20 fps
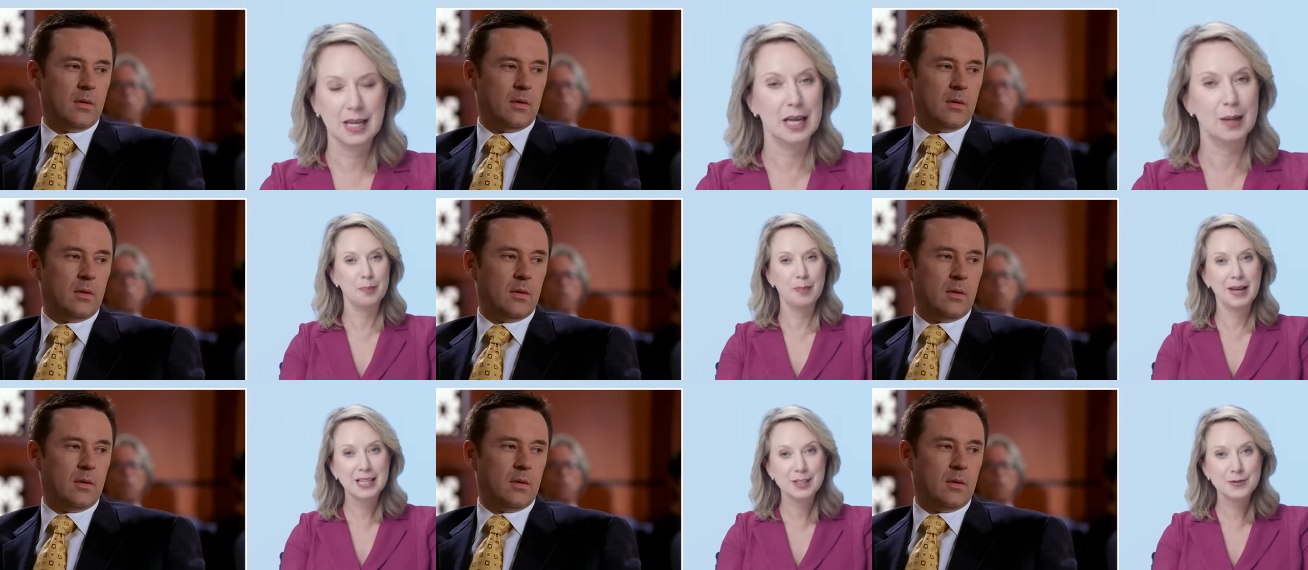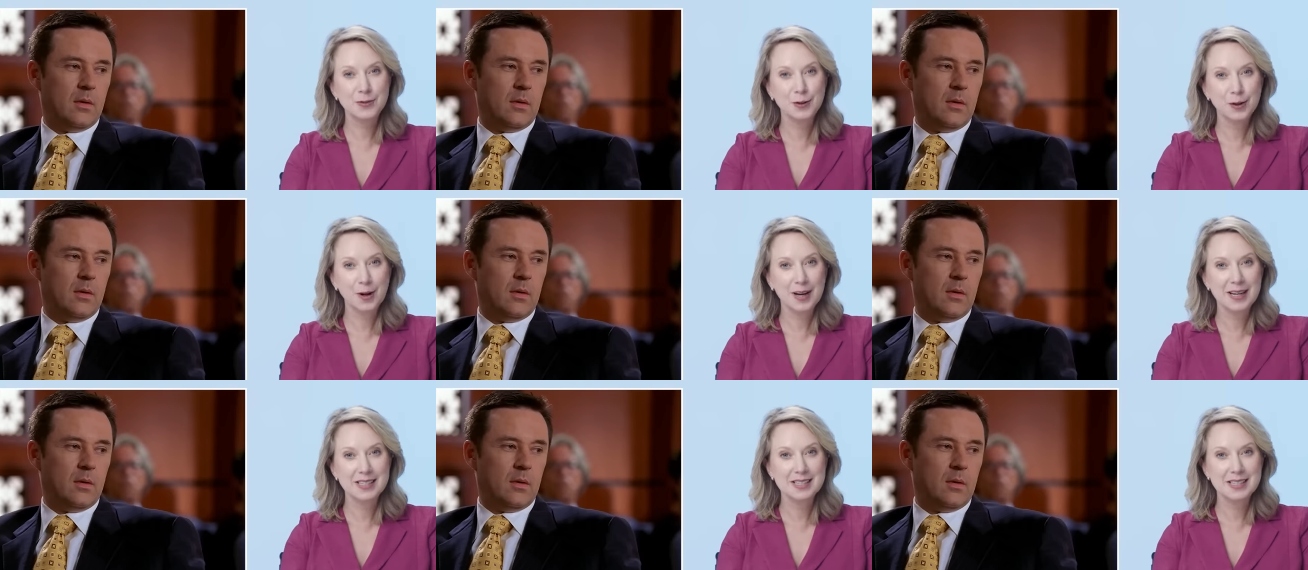Speaker 1: It makes for
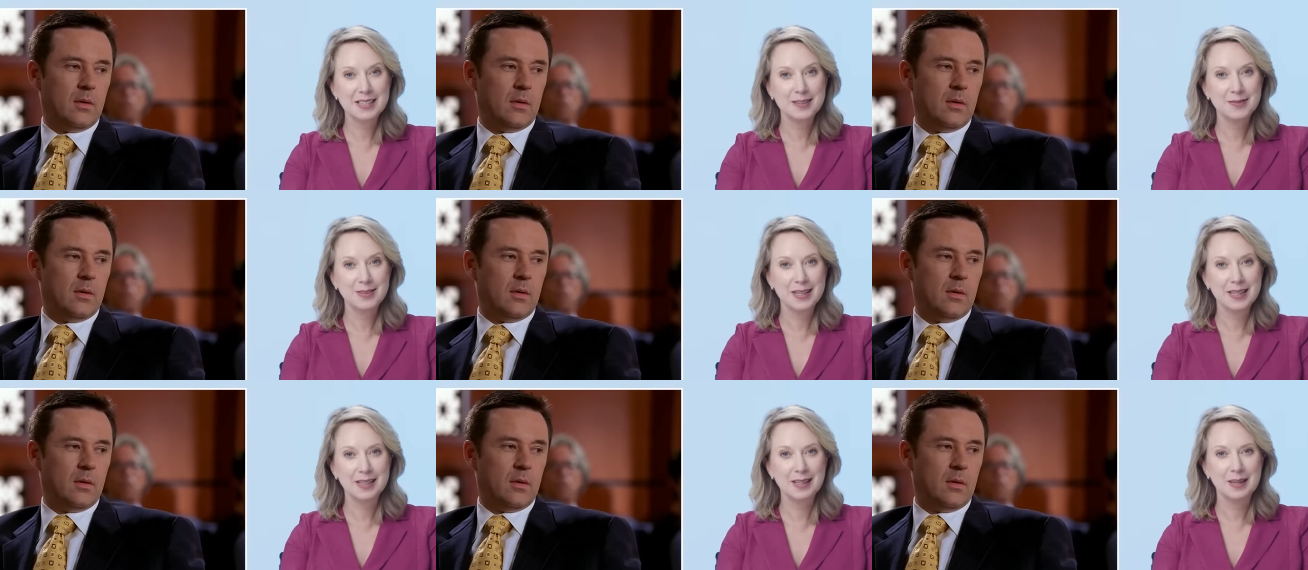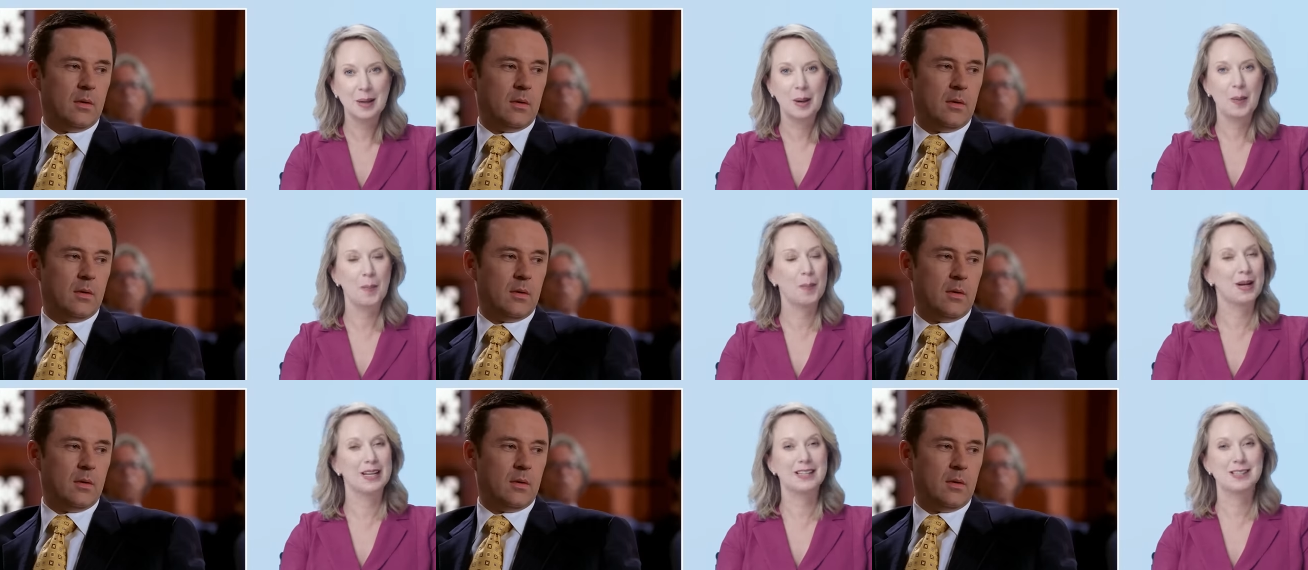great TV,
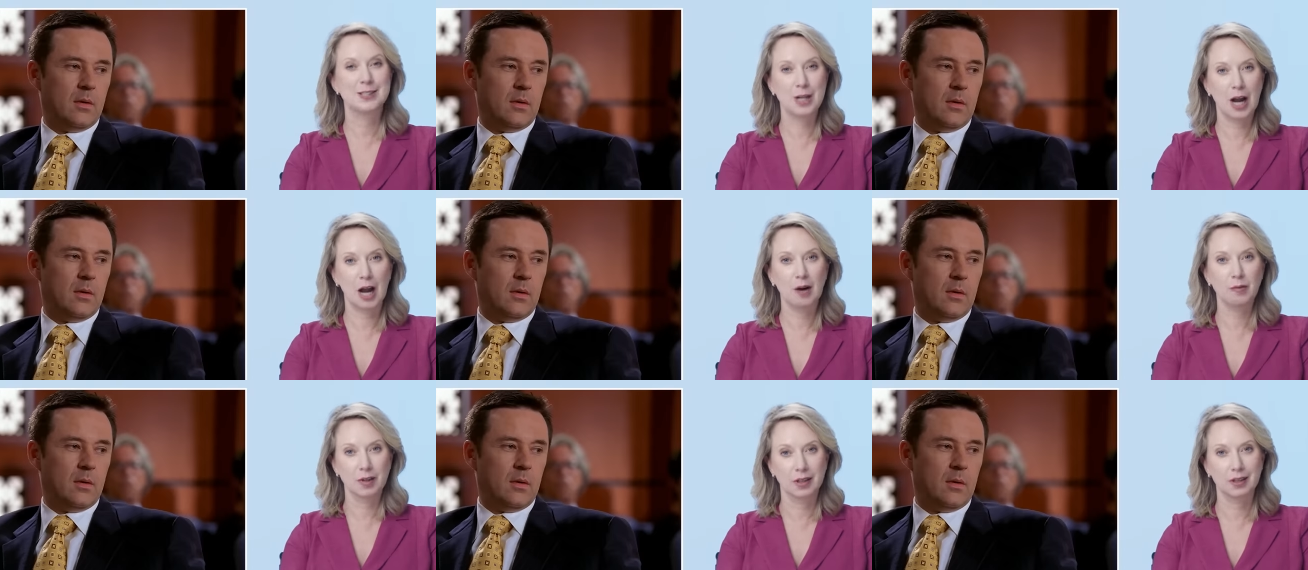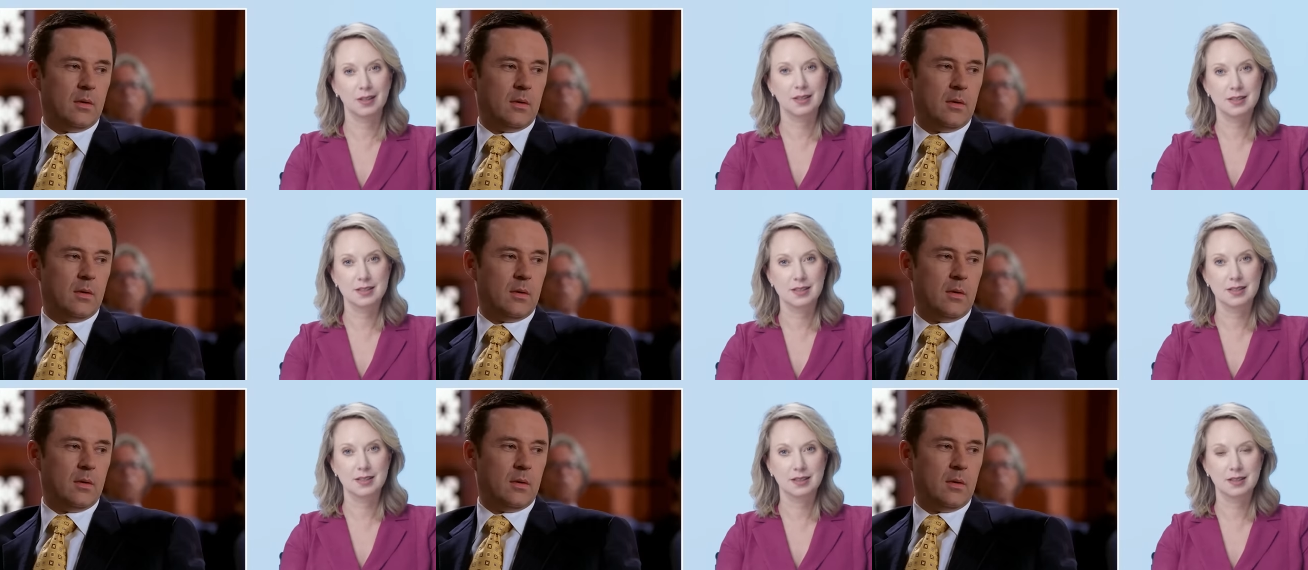but it's not
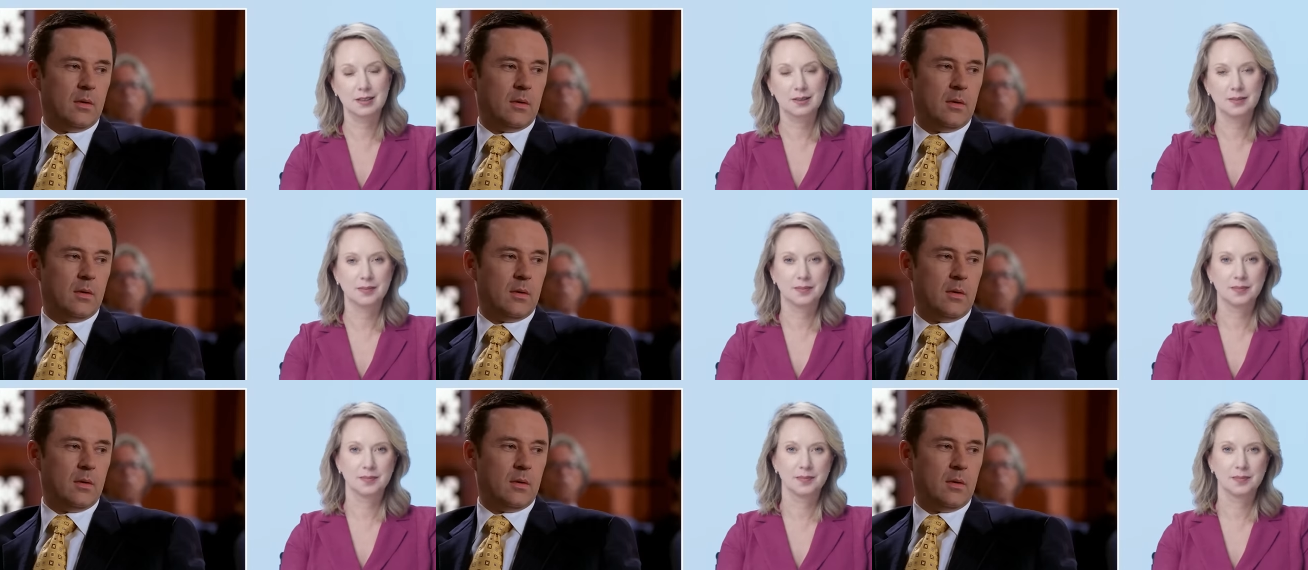realistic.